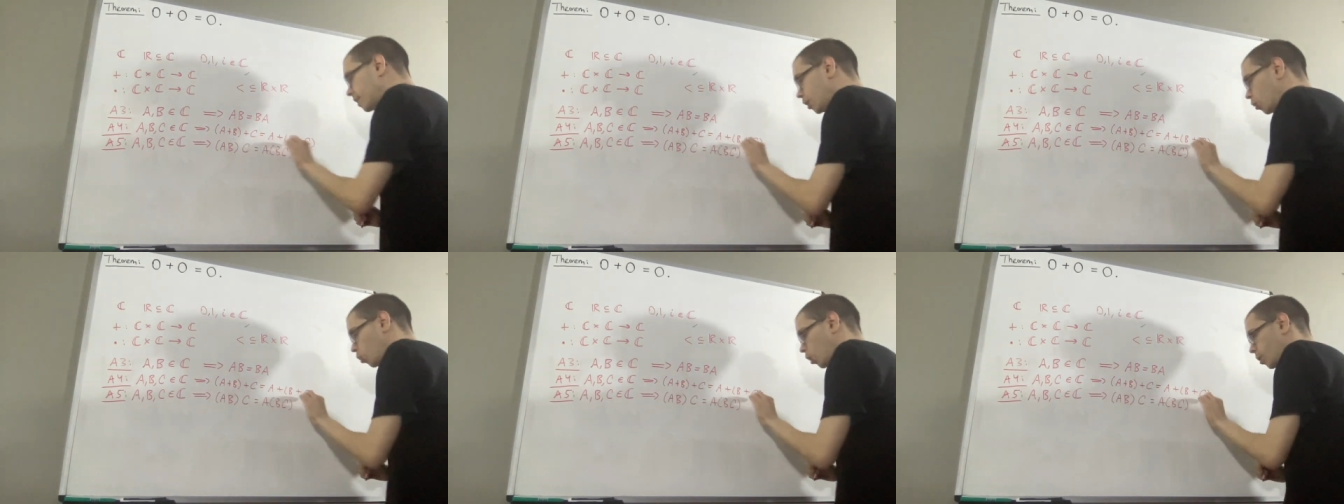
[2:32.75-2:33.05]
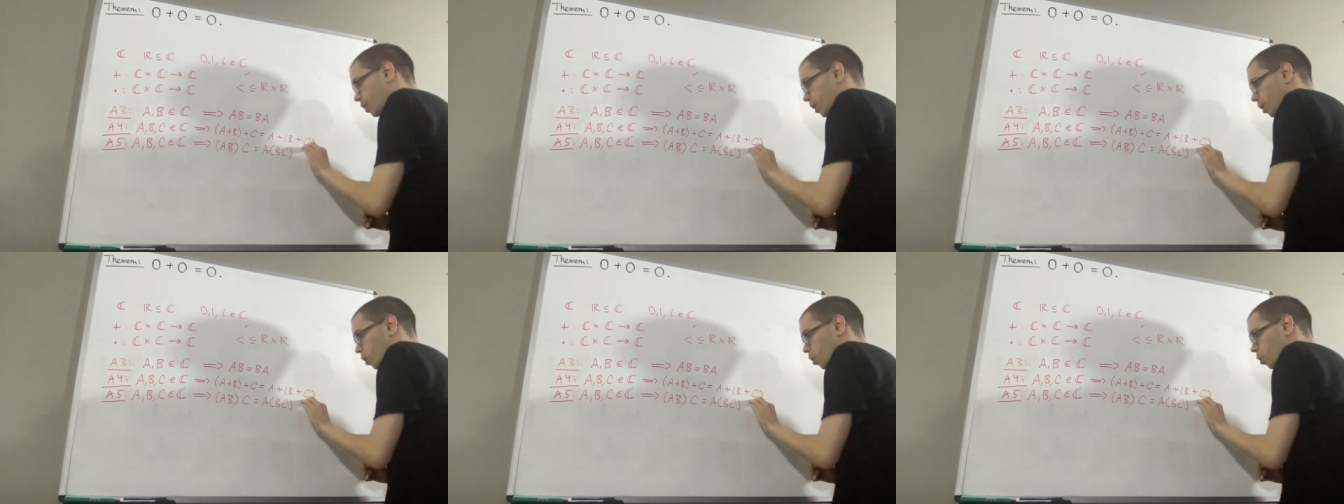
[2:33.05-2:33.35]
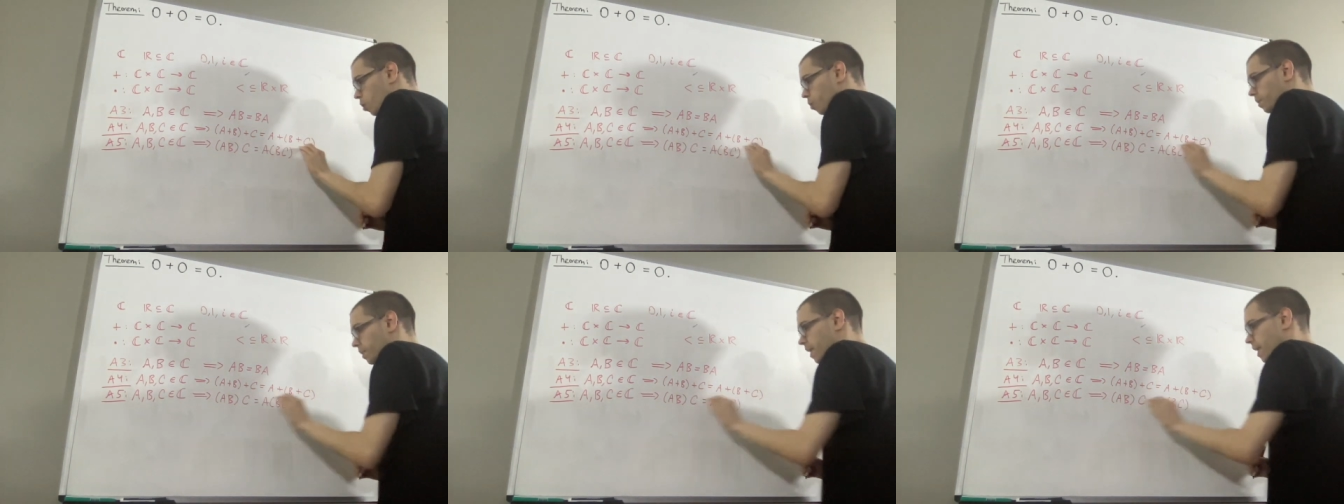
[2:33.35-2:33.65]
equality
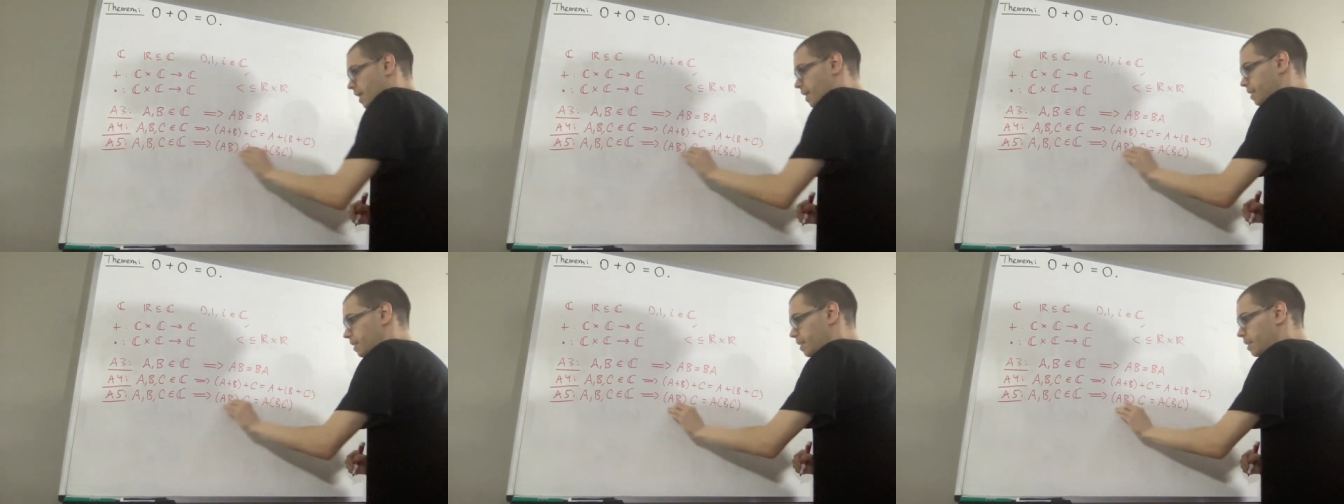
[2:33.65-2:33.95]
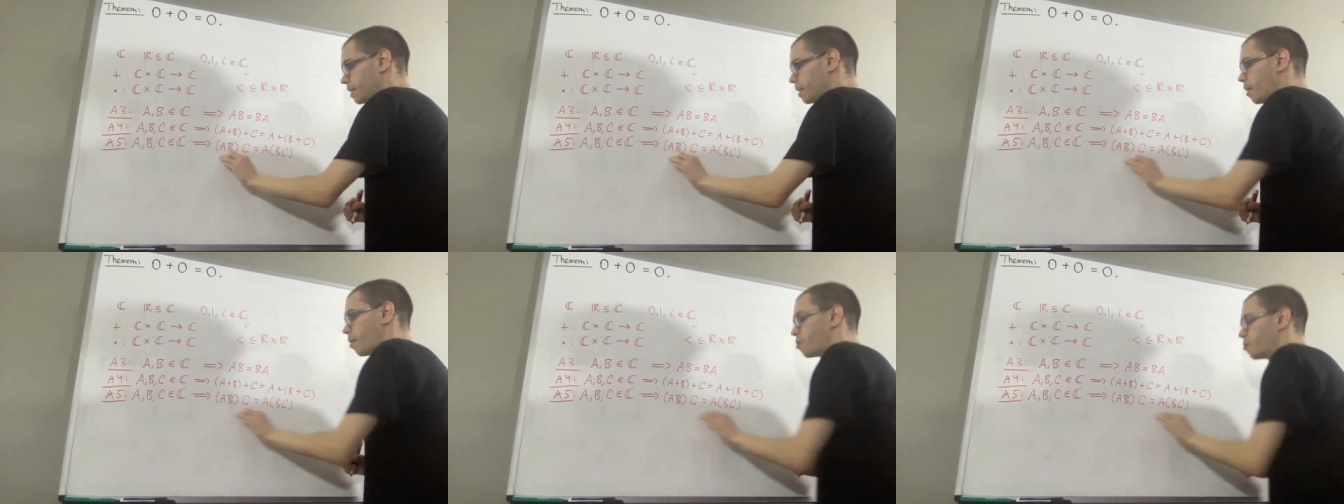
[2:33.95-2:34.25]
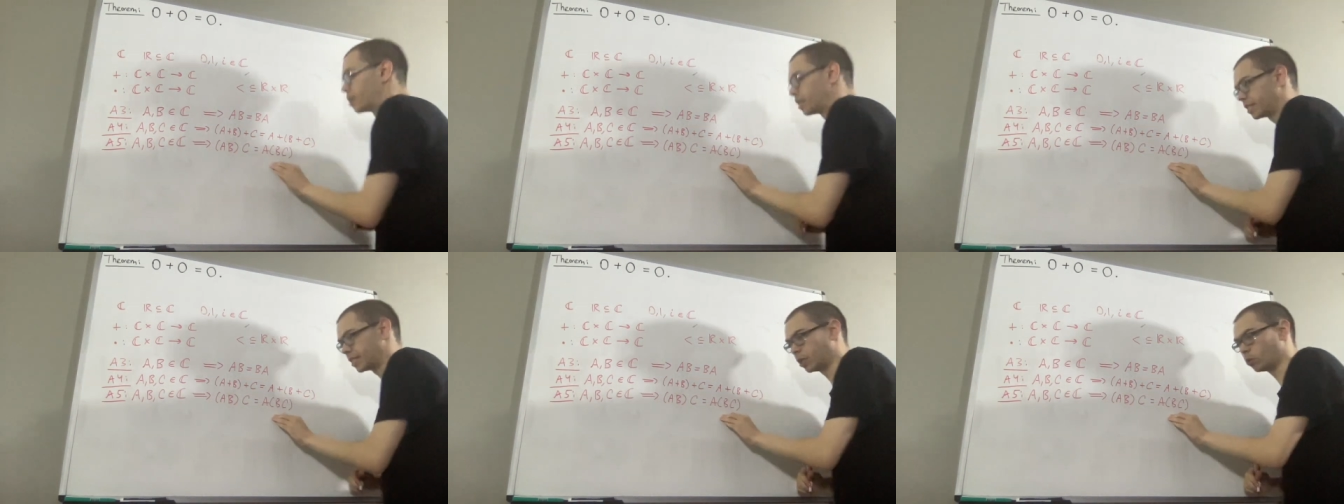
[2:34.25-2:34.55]
holds and
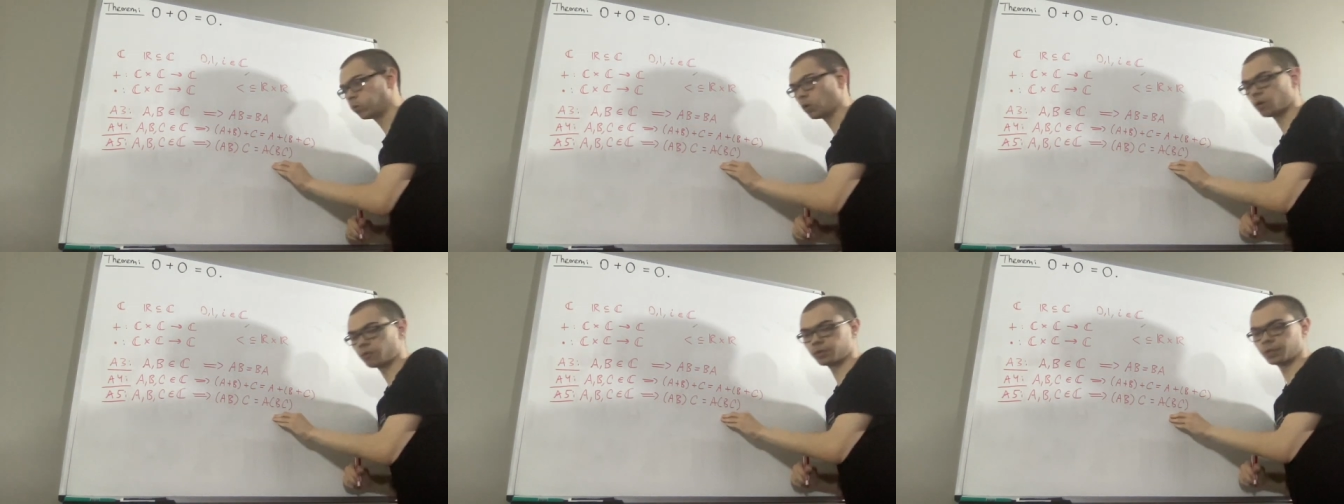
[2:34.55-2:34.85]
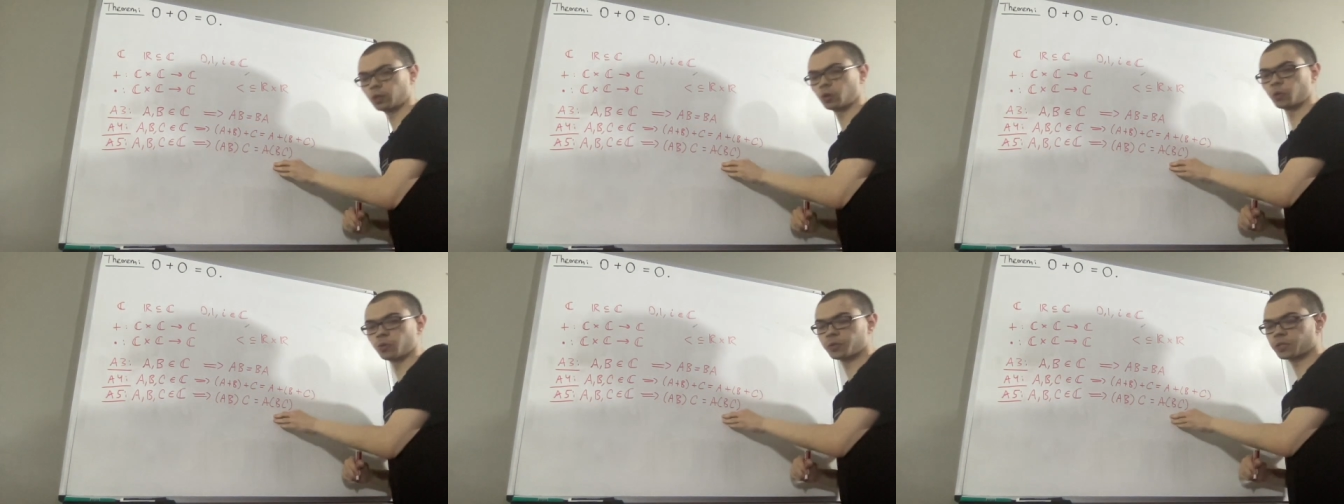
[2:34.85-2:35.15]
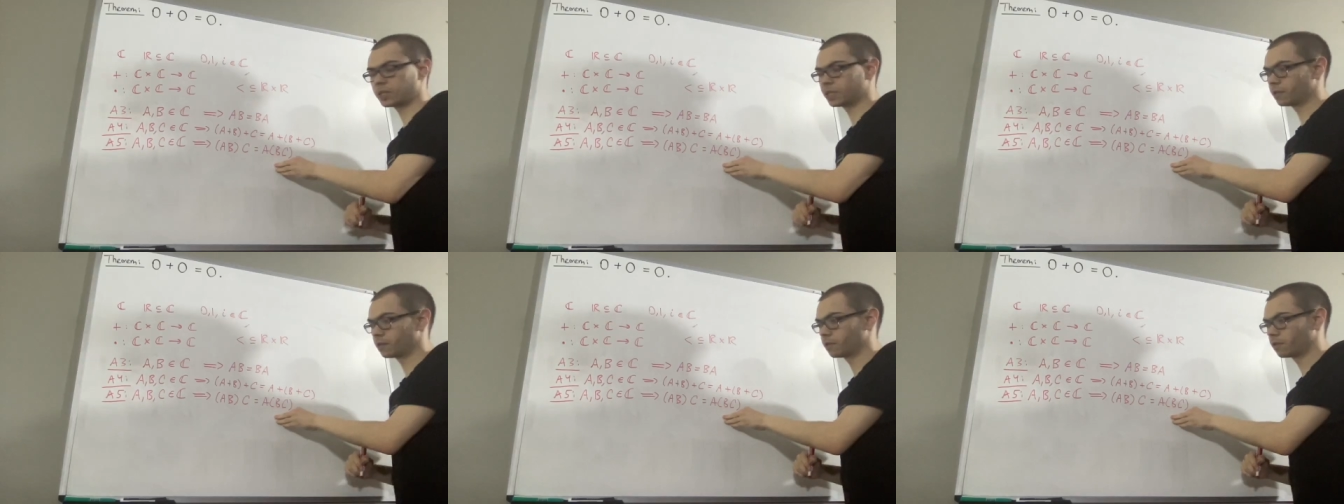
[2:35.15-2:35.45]
this equality
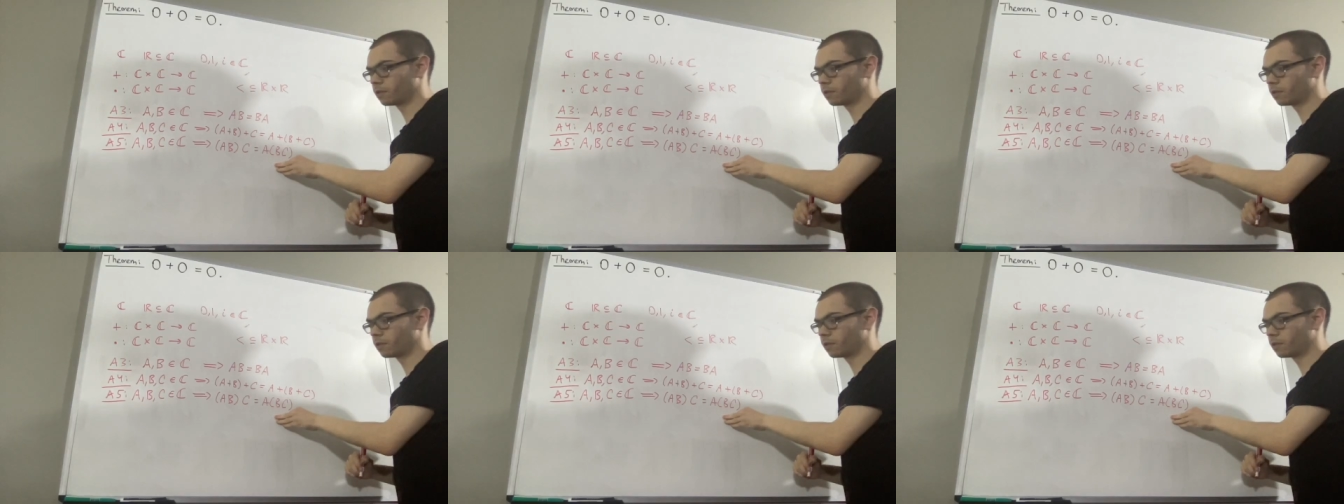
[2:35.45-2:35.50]
holds.